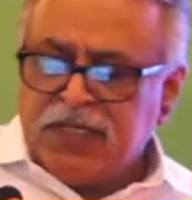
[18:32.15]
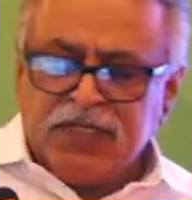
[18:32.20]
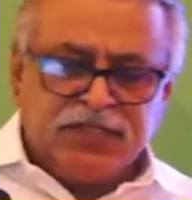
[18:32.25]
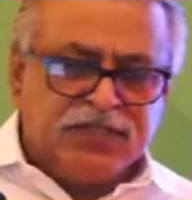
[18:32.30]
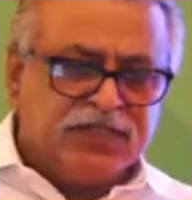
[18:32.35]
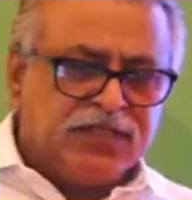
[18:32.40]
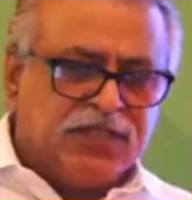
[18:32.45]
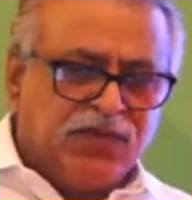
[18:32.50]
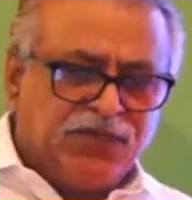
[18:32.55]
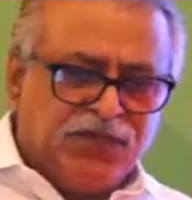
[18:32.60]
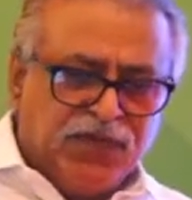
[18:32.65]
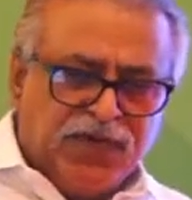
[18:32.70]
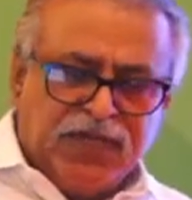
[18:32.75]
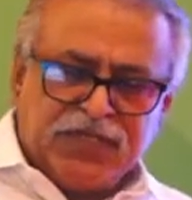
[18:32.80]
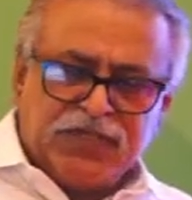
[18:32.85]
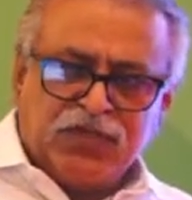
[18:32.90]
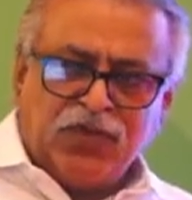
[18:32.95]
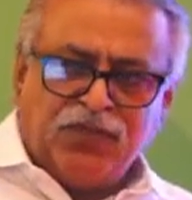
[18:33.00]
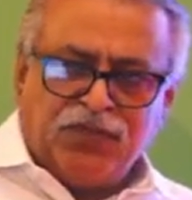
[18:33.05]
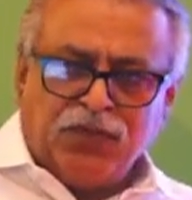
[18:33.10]
These are the
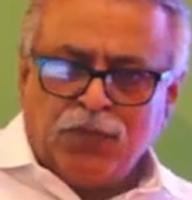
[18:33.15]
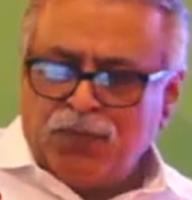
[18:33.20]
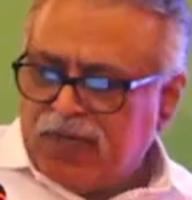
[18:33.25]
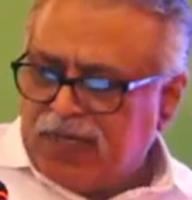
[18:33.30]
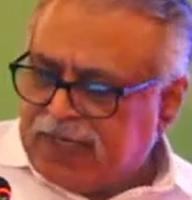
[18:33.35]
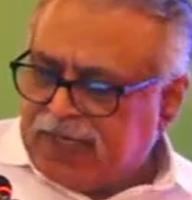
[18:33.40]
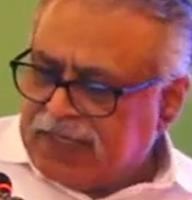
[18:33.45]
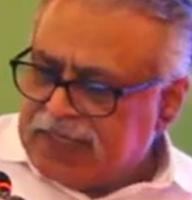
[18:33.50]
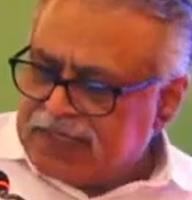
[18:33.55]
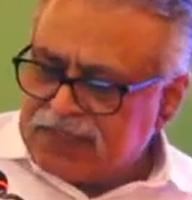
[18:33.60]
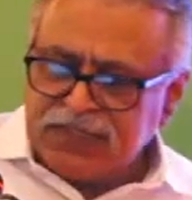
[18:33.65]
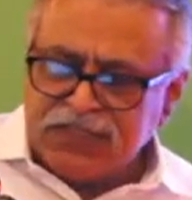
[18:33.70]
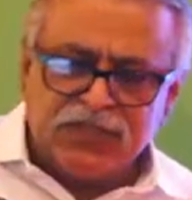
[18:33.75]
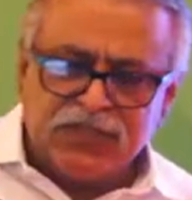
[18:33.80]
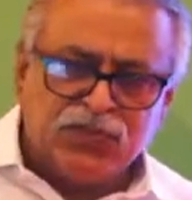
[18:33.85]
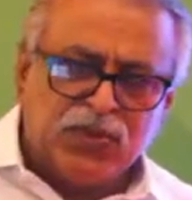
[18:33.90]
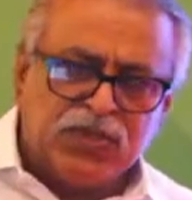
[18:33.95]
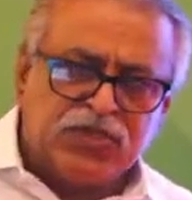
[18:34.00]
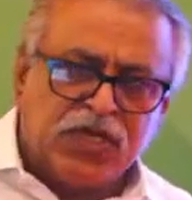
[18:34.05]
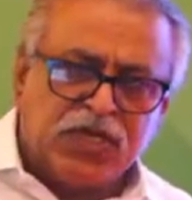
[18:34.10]
list of few
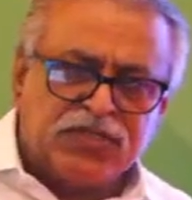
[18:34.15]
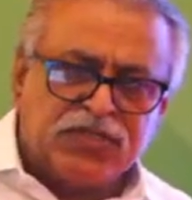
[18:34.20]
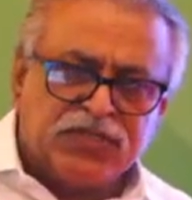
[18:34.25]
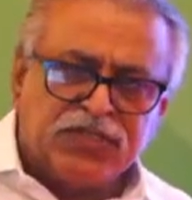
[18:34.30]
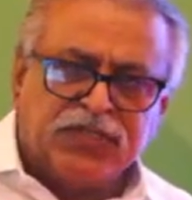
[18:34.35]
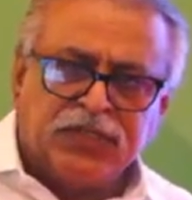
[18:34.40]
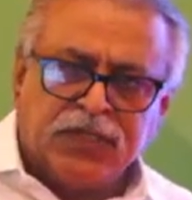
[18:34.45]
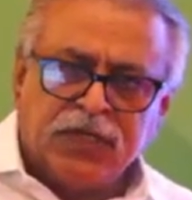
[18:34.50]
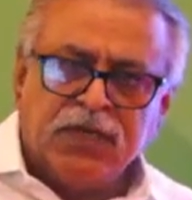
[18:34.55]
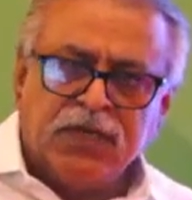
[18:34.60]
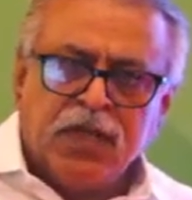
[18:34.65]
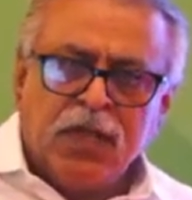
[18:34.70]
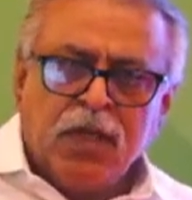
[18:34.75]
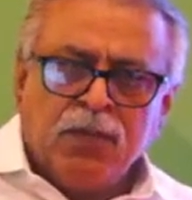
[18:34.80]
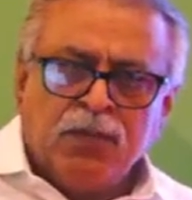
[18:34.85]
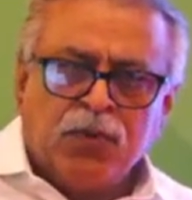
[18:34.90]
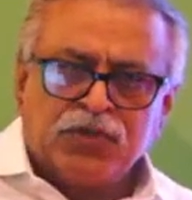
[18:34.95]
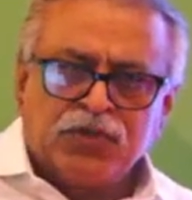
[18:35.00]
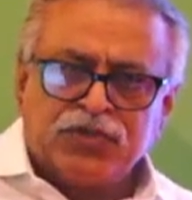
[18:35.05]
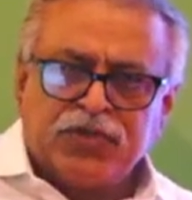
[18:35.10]
malignancies which are seen in
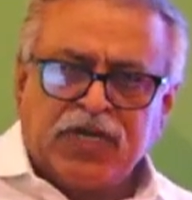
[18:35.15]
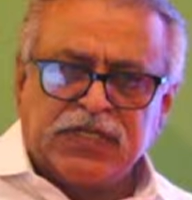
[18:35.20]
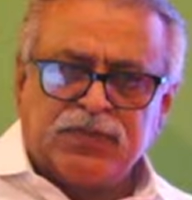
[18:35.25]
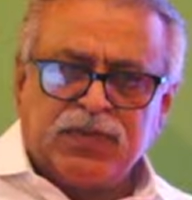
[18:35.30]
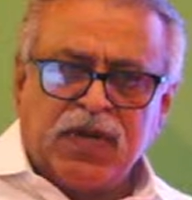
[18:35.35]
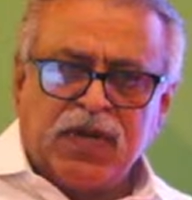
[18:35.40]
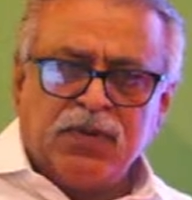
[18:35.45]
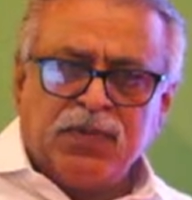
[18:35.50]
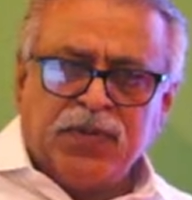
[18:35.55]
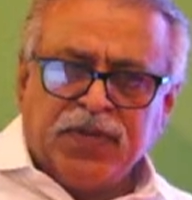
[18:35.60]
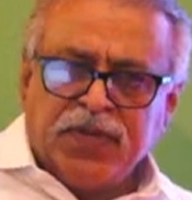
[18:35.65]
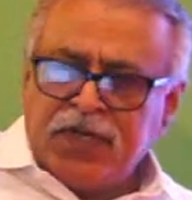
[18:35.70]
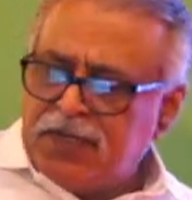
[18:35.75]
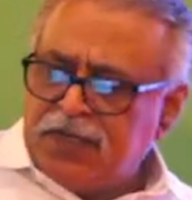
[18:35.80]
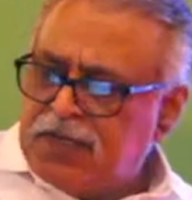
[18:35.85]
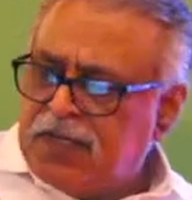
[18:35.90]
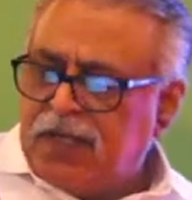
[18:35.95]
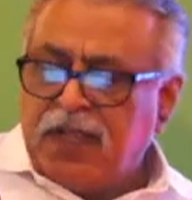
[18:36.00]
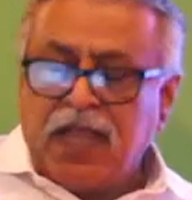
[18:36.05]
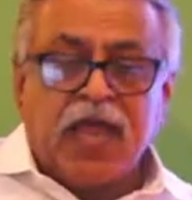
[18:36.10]
post-transplant period,
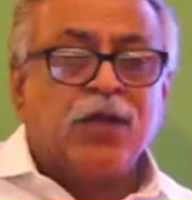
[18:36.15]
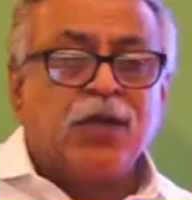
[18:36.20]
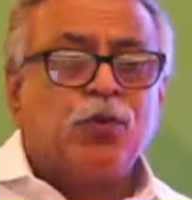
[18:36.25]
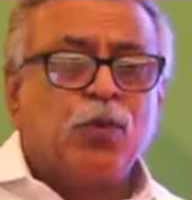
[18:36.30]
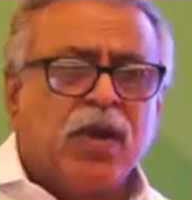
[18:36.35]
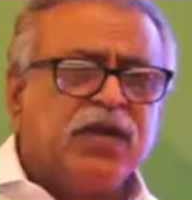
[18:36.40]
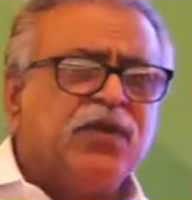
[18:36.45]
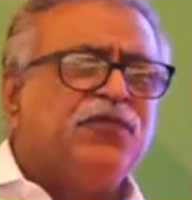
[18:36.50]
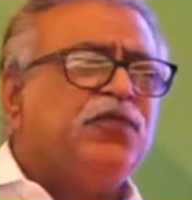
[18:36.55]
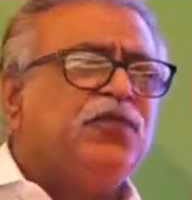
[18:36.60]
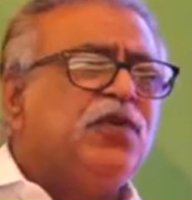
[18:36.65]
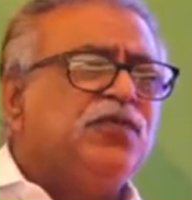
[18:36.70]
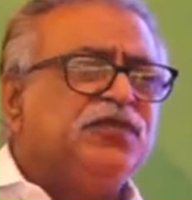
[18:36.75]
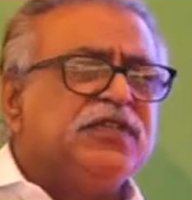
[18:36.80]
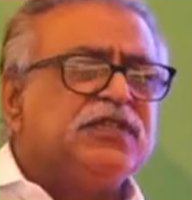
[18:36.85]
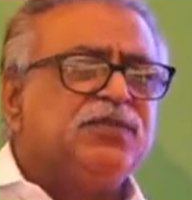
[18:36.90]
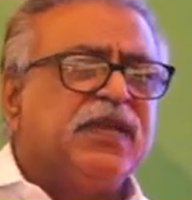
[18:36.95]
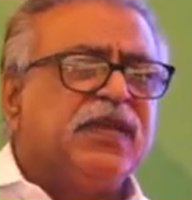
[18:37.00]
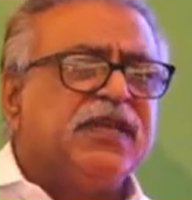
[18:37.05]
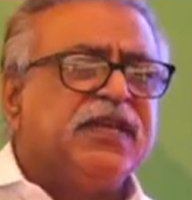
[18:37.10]
and quite a few of
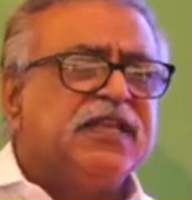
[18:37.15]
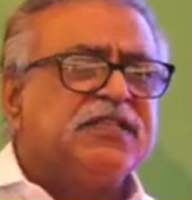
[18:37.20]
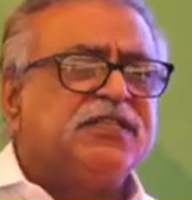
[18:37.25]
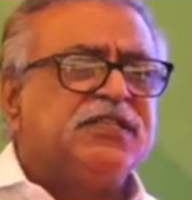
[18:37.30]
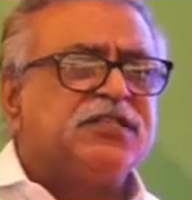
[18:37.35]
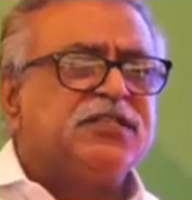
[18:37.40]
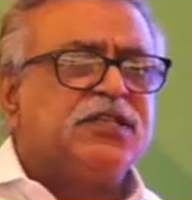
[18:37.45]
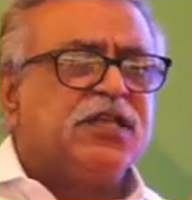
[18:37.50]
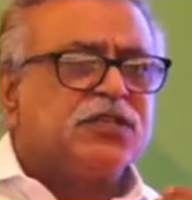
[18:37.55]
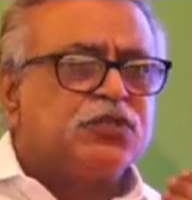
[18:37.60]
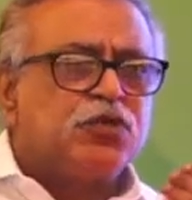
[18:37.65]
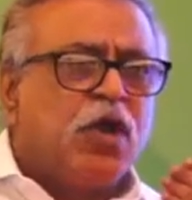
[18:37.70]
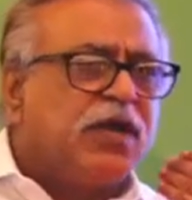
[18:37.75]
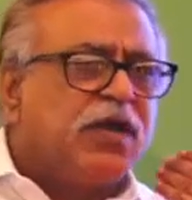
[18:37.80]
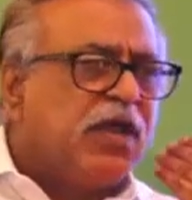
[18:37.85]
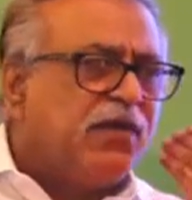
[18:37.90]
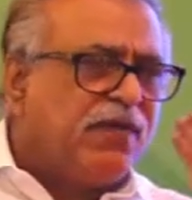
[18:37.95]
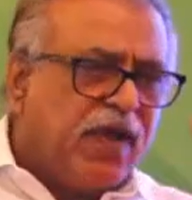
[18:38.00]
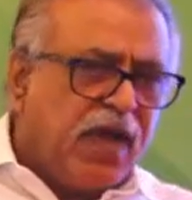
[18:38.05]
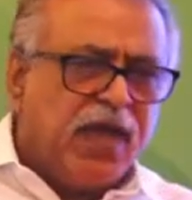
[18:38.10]
these malignancies does not
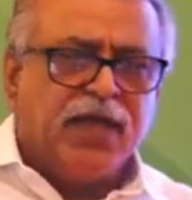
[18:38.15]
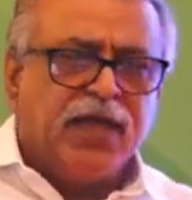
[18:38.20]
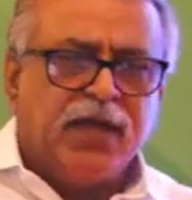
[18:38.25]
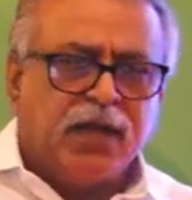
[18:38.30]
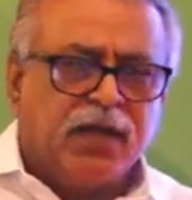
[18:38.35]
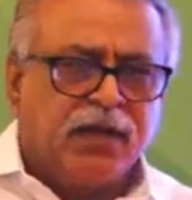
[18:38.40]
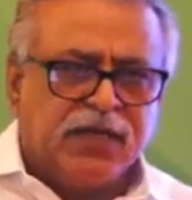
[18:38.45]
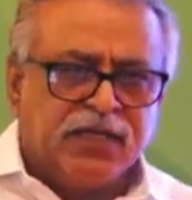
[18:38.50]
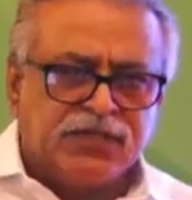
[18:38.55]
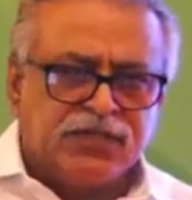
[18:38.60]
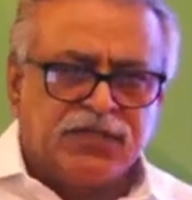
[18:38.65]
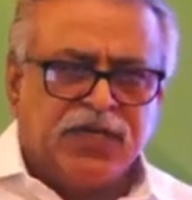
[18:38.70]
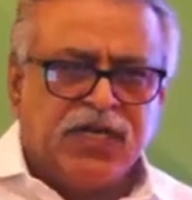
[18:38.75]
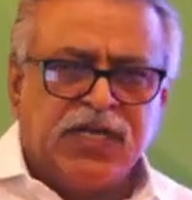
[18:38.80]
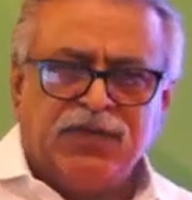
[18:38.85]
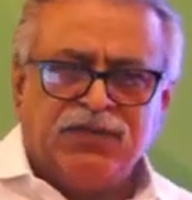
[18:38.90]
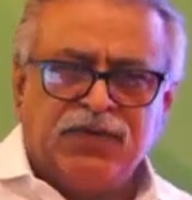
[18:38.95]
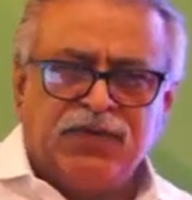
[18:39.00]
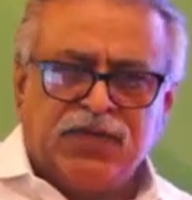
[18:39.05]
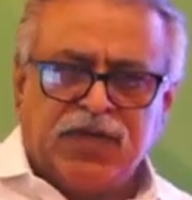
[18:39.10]
have a high recurrence
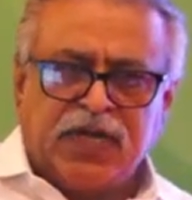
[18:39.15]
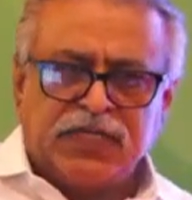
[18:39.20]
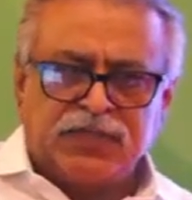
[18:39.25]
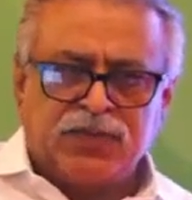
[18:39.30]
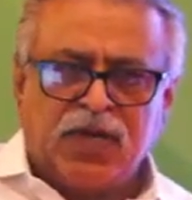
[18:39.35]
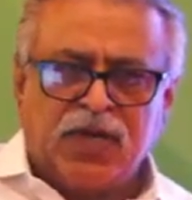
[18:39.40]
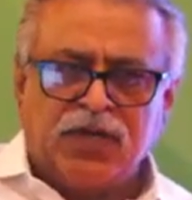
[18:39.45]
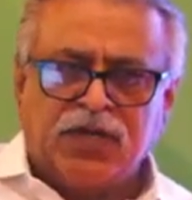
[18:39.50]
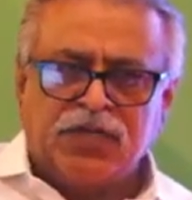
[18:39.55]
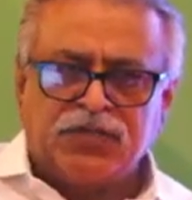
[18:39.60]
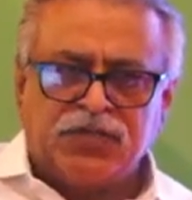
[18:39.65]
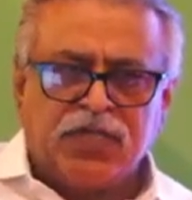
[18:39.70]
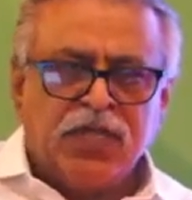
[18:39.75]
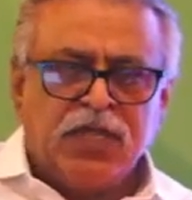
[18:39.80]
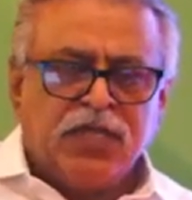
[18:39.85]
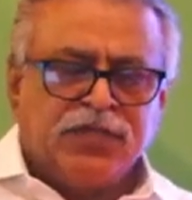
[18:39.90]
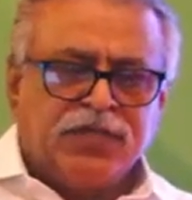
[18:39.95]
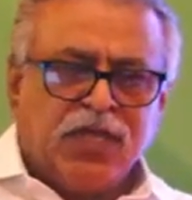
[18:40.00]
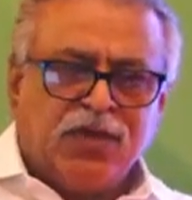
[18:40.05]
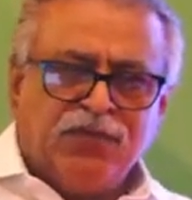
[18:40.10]
rate even transplantation.
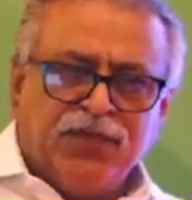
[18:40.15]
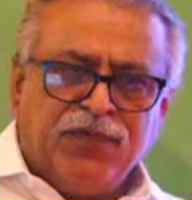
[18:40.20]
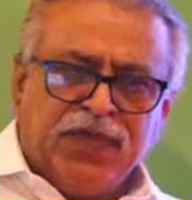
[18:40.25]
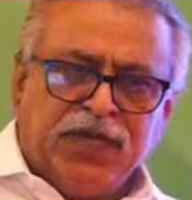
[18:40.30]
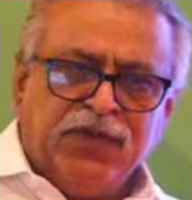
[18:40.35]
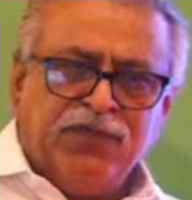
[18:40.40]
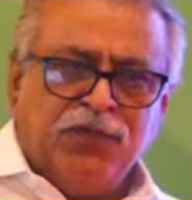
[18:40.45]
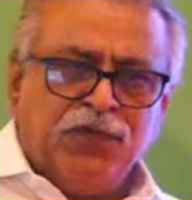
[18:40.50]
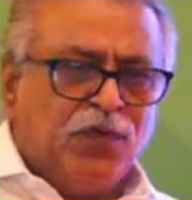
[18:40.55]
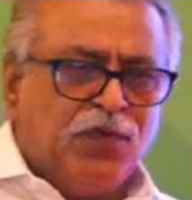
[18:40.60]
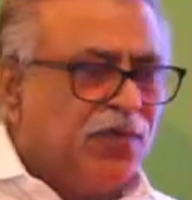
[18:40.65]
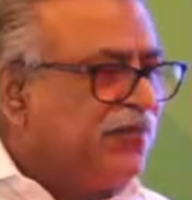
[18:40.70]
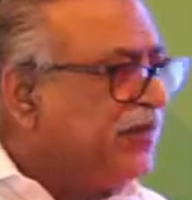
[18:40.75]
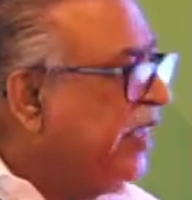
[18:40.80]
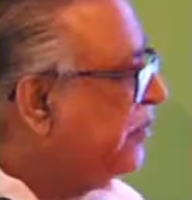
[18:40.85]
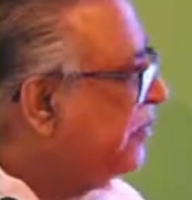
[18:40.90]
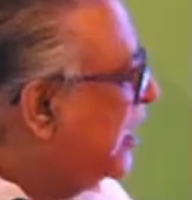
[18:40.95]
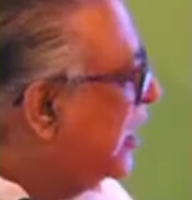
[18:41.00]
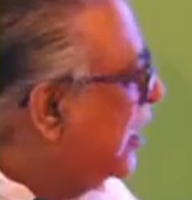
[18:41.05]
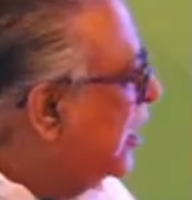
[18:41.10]
There are very few of
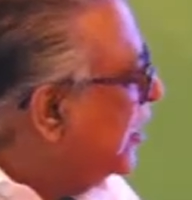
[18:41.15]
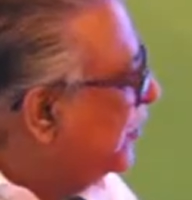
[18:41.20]
them.